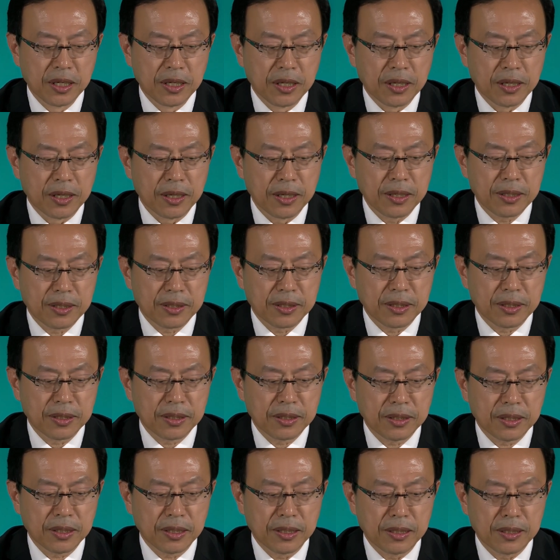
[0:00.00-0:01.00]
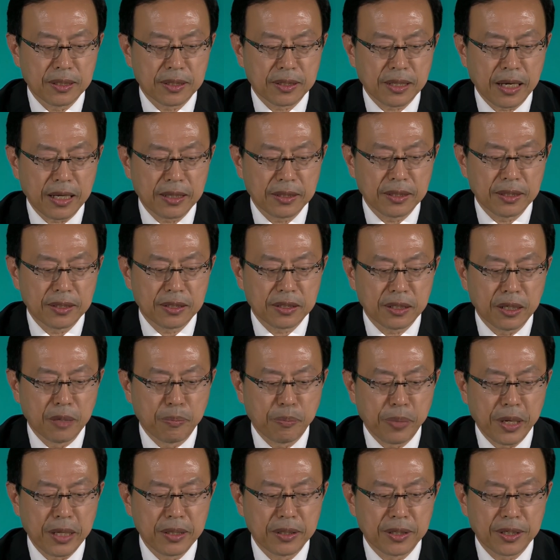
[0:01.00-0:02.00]
listed in CITES
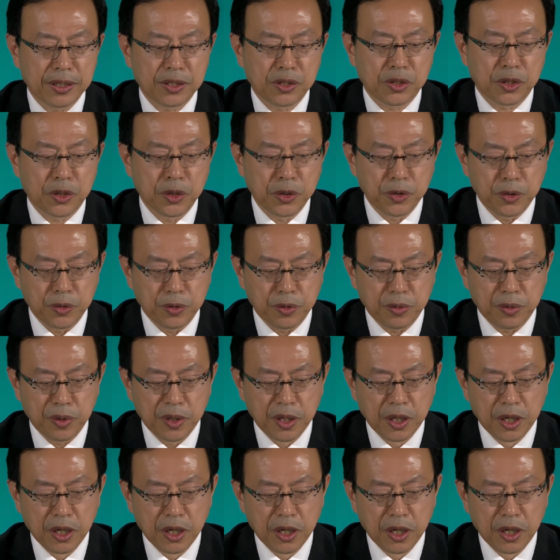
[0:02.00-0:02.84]
Appendix 2,